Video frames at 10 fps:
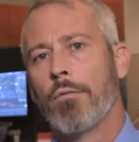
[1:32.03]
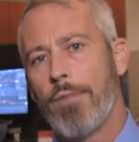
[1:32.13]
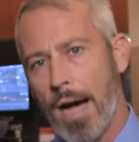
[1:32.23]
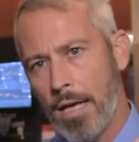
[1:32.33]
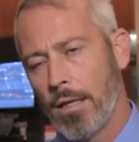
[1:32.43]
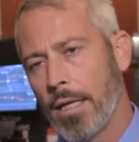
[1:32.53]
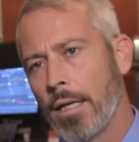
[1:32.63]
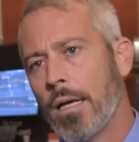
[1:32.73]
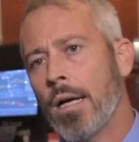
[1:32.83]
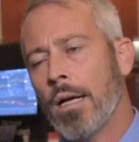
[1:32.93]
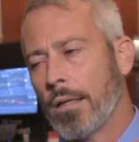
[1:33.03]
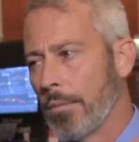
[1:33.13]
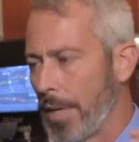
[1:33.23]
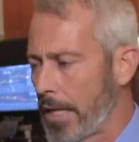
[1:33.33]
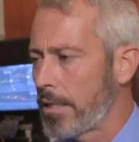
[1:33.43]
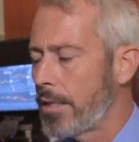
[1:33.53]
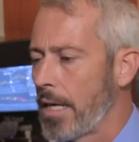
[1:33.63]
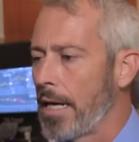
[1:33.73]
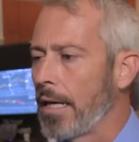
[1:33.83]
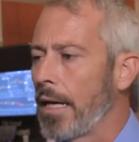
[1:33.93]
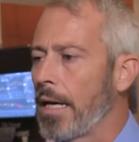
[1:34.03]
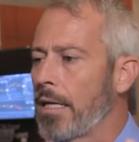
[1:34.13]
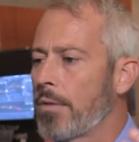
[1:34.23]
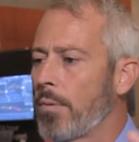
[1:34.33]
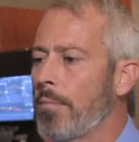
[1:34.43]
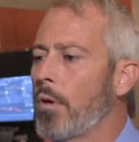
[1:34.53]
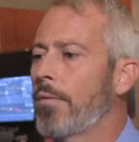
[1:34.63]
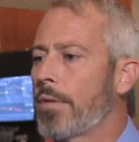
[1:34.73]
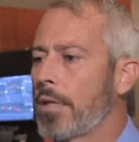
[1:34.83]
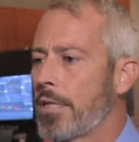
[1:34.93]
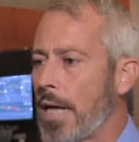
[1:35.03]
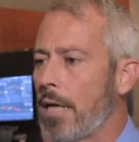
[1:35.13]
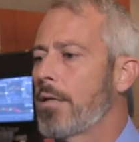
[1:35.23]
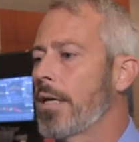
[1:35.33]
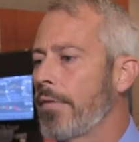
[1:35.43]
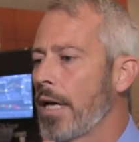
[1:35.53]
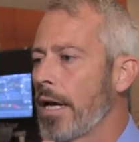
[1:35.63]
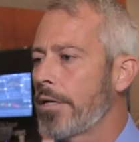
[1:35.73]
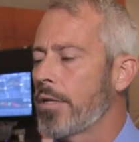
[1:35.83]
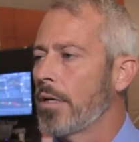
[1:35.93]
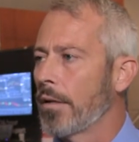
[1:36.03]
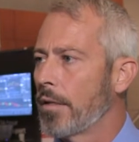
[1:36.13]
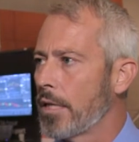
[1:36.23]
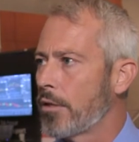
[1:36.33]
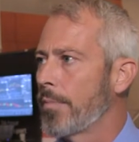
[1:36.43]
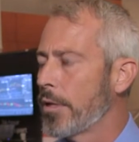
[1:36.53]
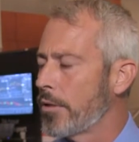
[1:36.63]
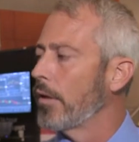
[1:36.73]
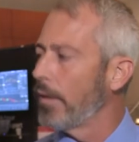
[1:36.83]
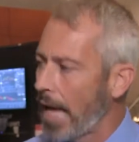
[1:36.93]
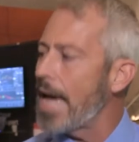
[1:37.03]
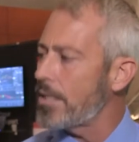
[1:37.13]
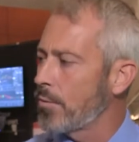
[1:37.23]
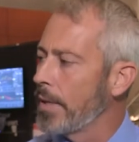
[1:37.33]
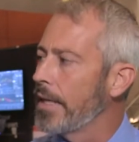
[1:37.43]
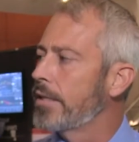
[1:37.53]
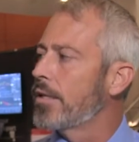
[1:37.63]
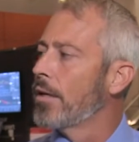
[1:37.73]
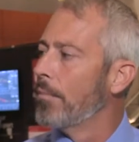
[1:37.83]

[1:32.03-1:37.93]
And finally, the biggest thing is we moved to the standard deviation of the distribution of last week's